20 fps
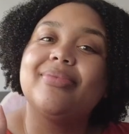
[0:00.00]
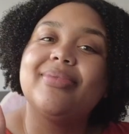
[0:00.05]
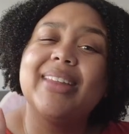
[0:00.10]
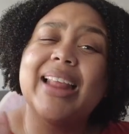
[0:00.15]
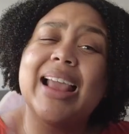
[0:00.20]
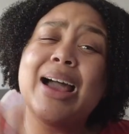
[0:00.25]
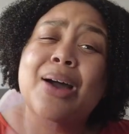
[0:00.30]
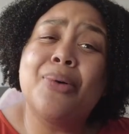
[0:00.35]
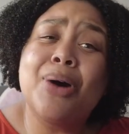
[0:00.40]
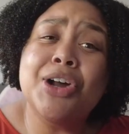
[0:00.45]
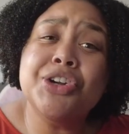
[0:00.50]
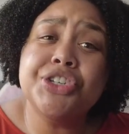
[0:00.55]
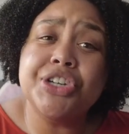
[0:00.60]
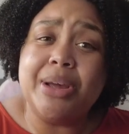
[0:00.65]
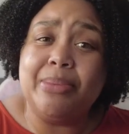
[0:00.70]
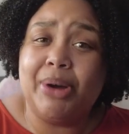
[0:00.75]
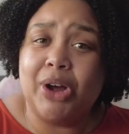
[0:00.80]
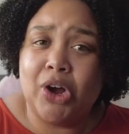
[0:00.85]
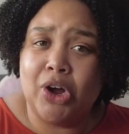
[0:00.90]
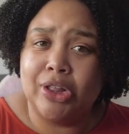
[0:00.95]
I watched
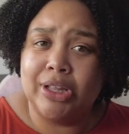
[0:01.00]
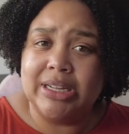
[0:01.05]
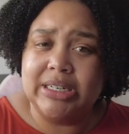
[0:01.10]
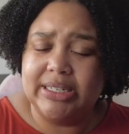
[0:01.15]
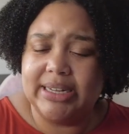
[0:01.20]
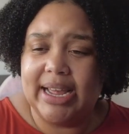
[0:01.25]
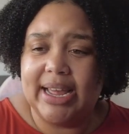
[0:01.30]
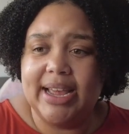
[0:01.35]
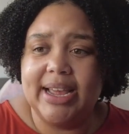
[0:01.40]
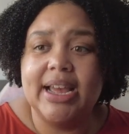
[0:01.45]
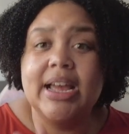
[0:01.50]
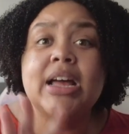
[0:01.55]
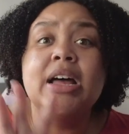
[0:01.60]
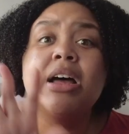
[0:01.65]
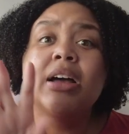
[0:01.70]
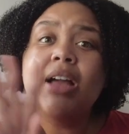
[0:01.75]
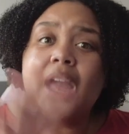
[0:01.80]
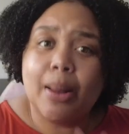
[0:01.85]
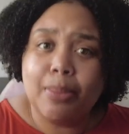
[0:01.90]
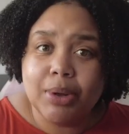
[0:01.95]
Emma Holiday
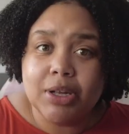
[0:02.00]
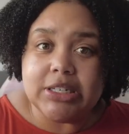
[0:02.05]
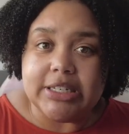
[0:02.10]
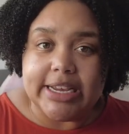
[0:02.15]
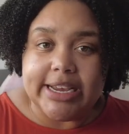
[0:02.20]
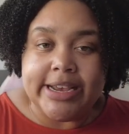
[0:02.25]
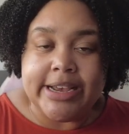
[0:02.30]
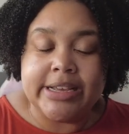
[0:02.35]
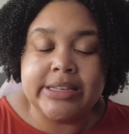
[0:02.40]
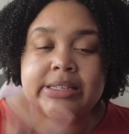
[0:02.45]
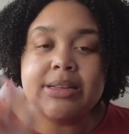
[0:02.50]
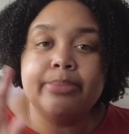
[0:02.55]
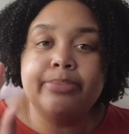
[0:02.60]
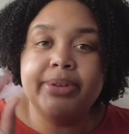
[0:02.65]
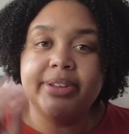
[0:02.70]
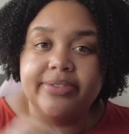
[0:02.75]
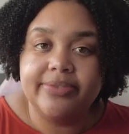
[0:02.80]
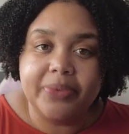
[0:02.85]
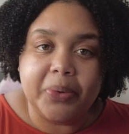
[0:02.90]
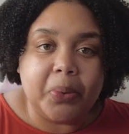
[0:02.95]
a couple of days
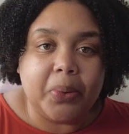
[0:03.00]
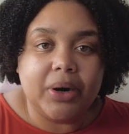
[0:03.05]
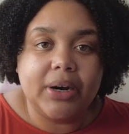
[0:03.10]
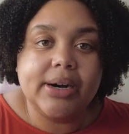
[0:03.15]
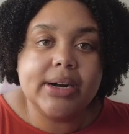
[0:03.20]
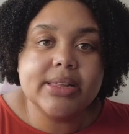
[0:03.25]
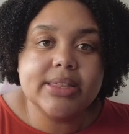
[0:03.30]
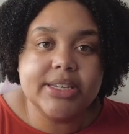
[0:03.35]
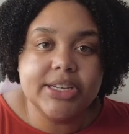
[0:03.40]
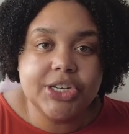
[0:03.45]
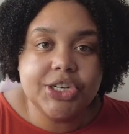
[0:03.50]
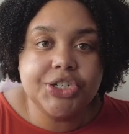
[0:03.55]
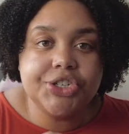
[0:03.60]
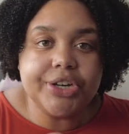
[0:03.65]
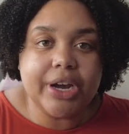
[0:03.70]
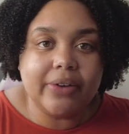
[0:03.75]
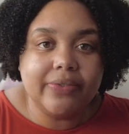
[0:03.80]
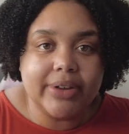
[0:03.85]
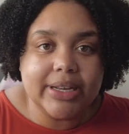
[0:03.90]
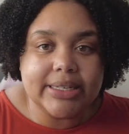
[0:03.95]
before the
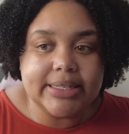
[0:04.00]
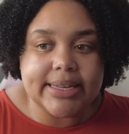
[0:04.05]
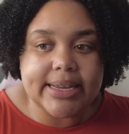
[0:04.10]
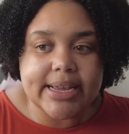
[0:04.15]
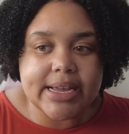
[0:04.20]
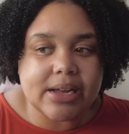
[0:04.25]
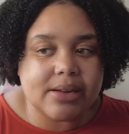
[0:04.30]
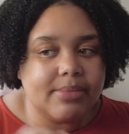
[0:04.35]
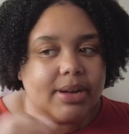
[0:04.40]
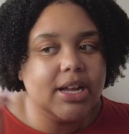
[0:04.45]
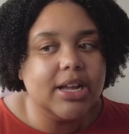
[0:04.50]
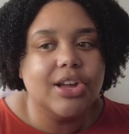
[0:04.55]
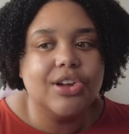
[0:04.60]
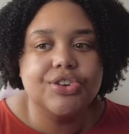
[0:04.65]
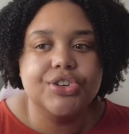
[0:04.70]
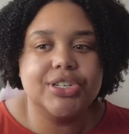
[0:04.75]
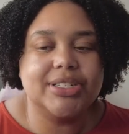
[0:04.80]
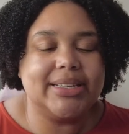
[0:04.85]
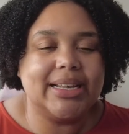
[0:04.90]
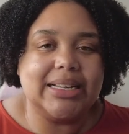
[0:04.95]
shelf exam,
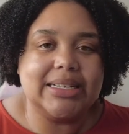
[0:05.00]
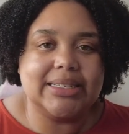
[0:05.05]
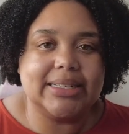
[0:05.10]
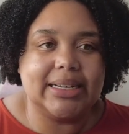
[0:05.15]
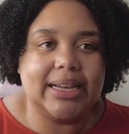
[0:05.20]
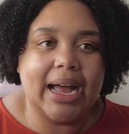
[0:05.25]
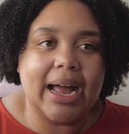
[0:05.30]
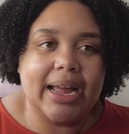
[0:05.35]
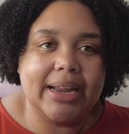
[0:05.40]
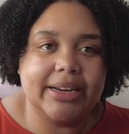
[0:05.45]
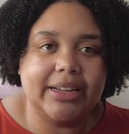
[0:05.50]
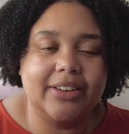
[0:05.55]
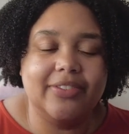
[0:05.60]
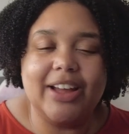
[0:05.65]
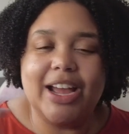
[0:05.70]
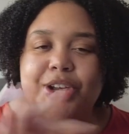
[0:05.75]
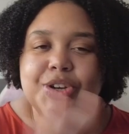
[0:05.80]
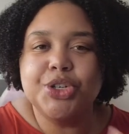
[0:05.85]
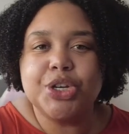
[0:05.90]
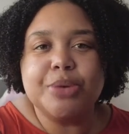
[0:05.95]
just as a kind of,
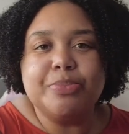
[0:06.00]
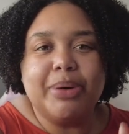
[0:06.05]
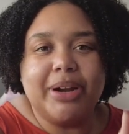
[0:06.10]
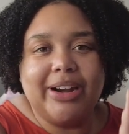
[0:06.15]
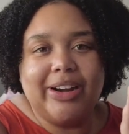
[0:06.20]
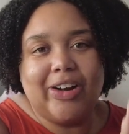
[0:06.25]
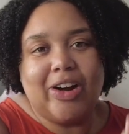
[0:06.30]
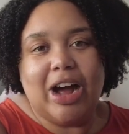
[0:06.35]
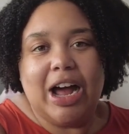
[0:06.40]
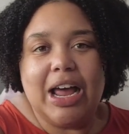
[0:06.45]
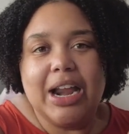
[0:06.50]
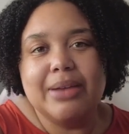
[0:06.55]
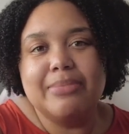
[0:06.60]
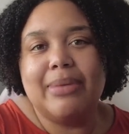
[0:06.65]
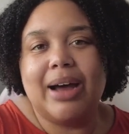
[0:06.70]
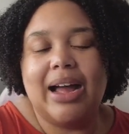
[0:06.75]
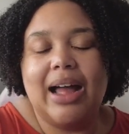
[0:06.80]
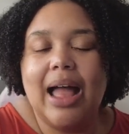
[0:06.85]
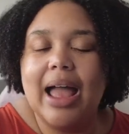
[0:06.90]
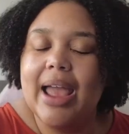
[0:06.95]
I usually put it on
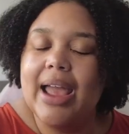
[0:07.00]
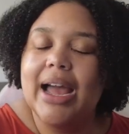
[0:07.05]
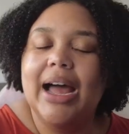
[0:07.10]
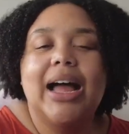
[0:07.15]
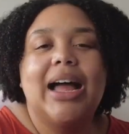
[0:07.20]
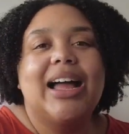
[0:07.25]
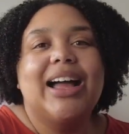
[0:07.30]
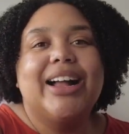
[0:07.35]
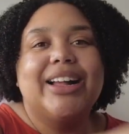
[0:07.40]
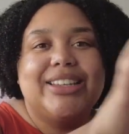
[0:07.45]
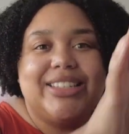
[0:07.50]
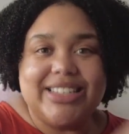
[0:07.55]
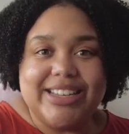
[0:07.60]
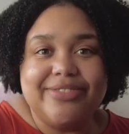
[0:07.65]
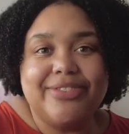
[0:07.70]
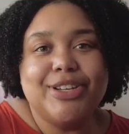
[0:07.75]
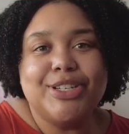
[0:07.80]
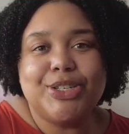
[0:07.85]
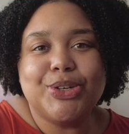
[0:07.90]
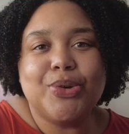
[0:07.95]
my
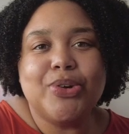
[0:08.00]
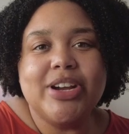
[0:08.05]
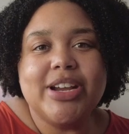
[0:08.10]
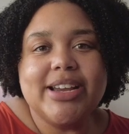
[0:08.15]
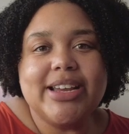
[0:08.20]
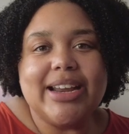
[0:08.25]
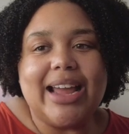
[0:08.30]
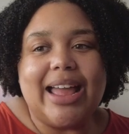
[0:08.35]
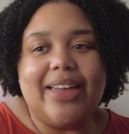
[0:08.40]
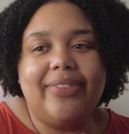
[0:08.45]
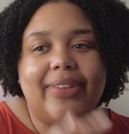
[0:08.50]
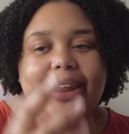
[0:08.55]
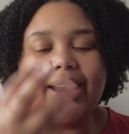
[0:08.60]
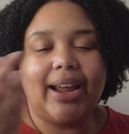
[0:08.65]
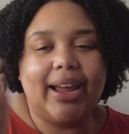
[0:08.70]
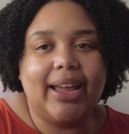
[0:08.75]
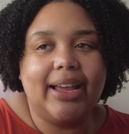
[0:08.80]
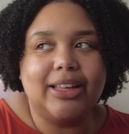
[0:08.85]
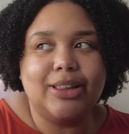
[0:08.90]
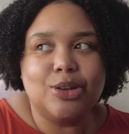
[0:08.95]
TV screen and then
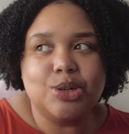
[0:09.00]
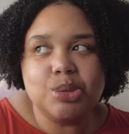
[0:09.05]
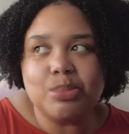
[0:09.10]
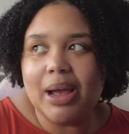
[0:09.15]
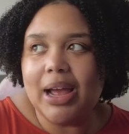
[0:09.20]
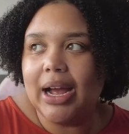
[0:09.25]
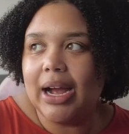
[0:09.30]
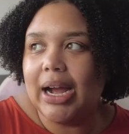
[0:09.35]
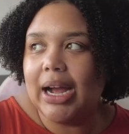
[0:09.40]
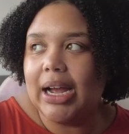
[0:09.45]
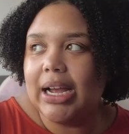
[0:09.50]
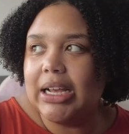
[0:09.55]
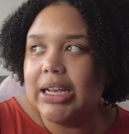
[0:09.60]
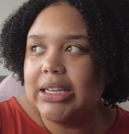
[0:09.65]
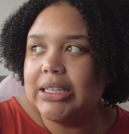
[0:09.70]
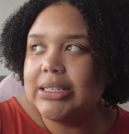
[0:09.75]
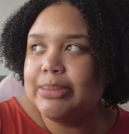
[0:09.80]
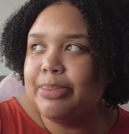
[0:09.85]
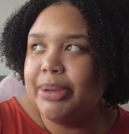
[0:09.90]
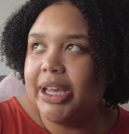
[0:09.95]
I close my
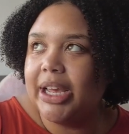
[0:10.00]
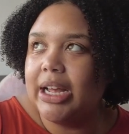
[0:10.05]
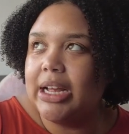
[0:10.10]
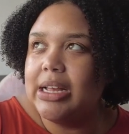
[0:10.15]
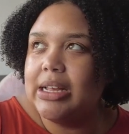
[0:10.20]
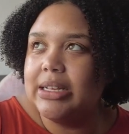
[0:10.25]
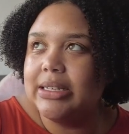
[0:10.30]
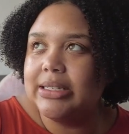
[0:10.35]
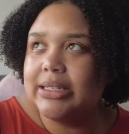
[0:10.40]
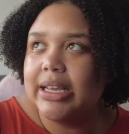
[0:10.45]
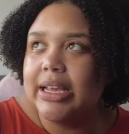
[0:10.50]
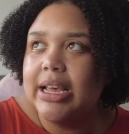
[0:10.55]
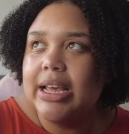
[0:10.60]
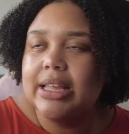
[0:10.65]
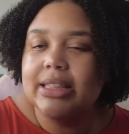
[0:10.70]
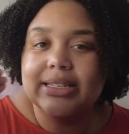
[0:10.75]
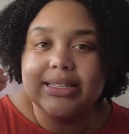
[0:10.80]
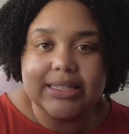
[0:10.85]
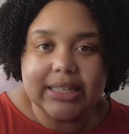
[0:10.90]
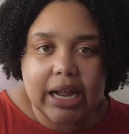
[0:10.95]
eyes because
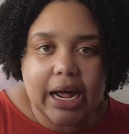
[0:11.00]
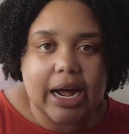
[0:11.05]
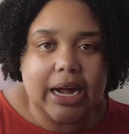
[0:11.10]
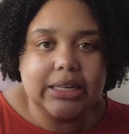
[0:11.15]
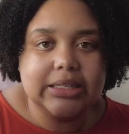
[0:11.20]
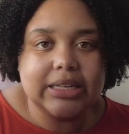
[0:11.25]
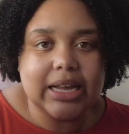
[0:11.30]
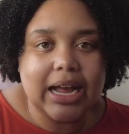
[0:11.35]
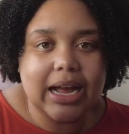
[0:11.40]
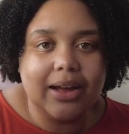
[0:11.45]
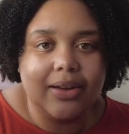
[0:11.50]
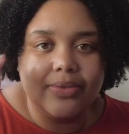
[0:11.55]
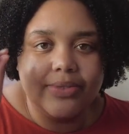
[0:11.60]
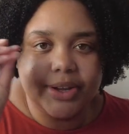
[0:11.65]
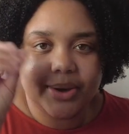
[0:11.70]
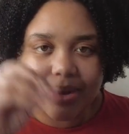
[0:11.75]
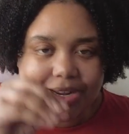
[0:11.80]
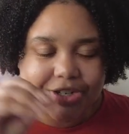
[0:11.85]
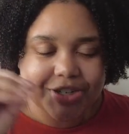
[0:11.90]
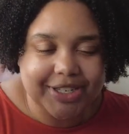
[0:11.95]
the slides have the
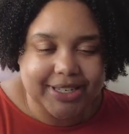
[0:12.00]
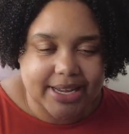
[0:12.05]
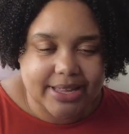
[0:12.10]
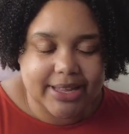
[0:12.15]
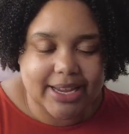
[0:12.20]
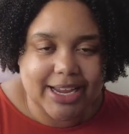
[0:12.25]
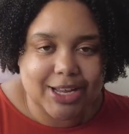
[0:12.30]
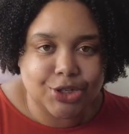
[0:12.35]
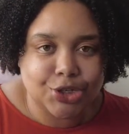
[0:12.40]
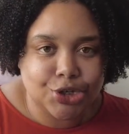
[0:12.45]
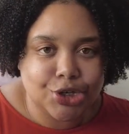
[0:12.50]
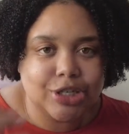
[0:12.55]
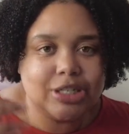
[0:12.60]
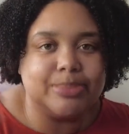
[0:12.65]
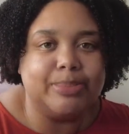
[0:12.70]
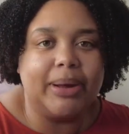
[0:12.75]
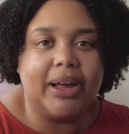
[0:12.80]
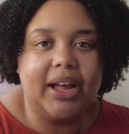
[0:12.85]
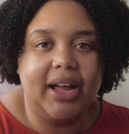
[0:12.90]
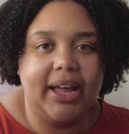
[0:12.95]
questions and the answers,
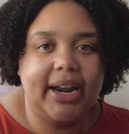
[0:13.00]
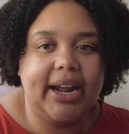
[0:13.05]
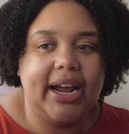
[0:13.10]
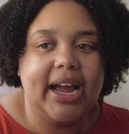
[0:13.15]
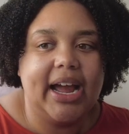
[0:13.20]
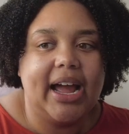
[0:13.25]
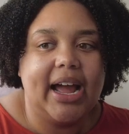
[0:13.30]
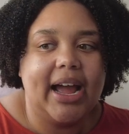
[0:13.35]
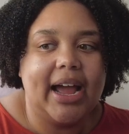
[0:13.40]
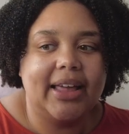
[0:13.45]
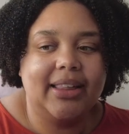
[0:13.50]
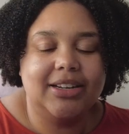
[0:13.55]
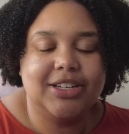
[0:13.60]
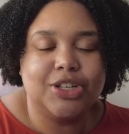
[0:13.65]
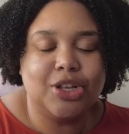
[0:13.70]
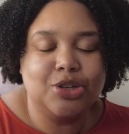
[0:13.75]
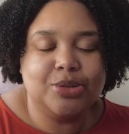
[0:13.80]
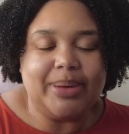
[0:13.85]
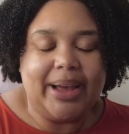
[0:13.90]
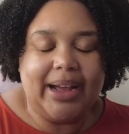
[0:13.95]
but I like to
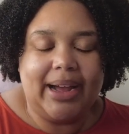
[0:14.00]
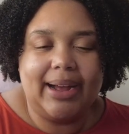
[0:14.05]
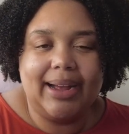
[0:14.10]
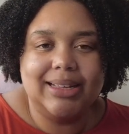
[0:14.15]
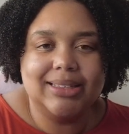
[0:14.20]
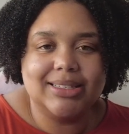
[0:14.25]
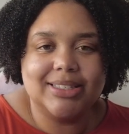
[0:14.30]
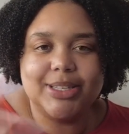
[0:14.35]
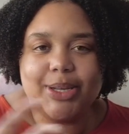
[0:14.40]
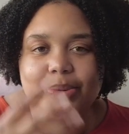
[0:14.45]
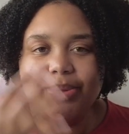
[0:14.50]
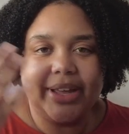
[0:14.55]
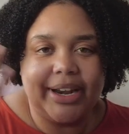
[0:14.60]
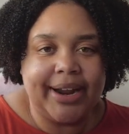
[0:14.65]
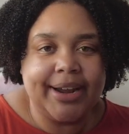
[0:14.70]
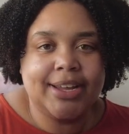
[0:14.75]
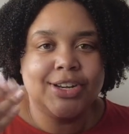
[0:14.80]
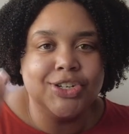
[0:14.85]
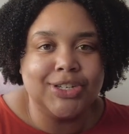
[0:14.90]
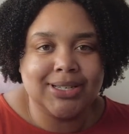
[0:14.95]
close my eyes, and so then I
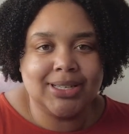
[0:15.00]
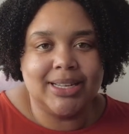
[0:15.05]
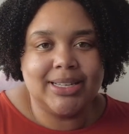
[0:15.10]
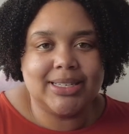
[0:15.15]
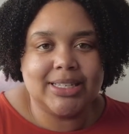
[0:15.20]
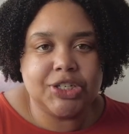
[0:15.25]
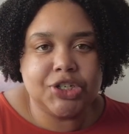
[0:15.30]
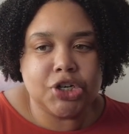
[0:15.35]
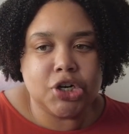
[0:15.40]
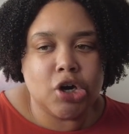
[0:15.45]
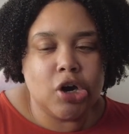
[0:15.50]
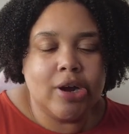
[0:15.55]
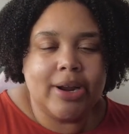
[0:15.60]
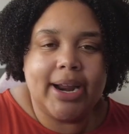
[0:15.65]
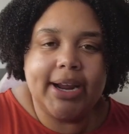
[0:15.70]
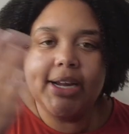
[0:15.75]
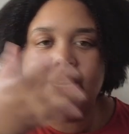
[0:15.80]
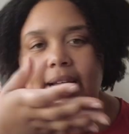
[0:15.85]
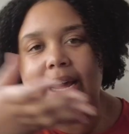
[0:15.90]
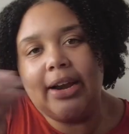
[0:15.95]
can just listen to her and
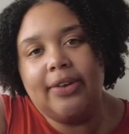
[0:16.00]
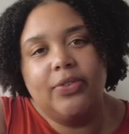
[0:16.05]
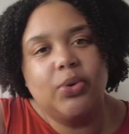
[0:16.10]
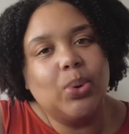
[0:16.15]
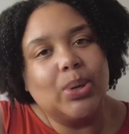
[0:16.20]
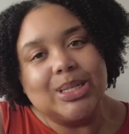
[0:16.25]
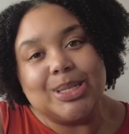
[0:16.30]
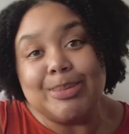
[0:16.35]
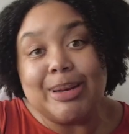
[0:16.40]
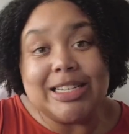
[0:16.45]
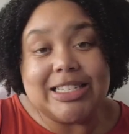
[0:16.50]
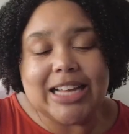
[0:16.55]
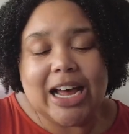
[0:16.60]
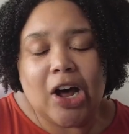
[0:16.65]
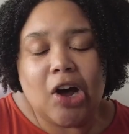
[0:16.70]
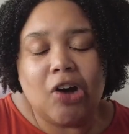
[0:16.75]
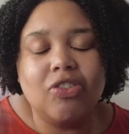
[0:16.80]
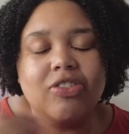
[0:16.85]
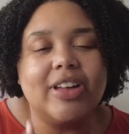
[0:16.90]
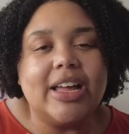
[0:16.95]
I can kind of quiz
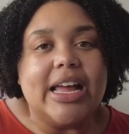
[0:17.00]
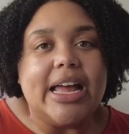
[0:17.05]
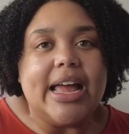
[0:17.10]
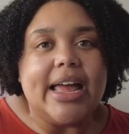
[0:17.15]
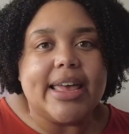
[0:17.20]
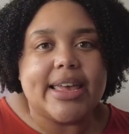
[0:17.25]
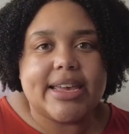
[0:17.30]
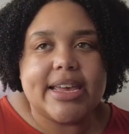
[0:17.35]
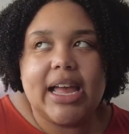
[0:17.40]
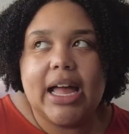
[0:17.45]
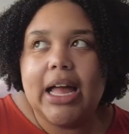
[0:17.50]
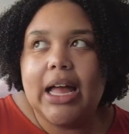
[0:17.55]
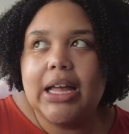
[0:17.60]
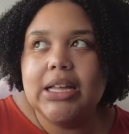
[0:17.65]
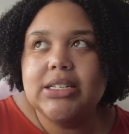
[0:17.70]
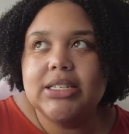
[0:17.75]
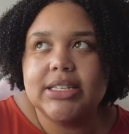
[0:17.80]
myself. And